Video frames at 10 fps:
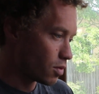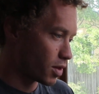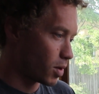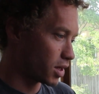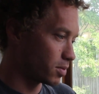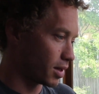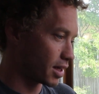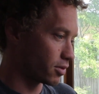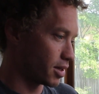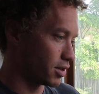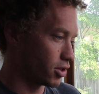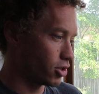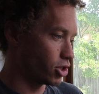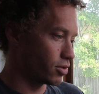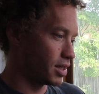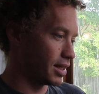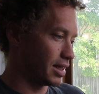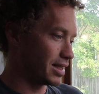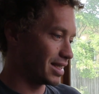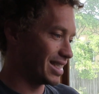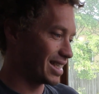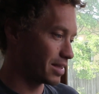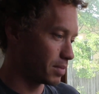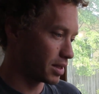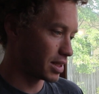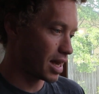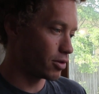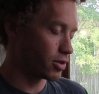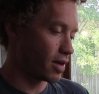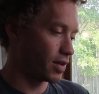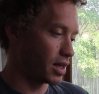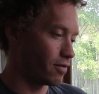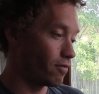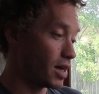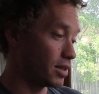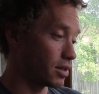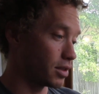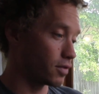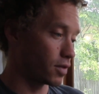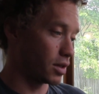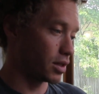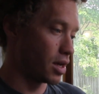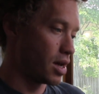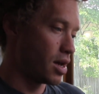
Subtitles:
With a possible x-ray and surgery, at least 6 months out, do you have any advice on this front?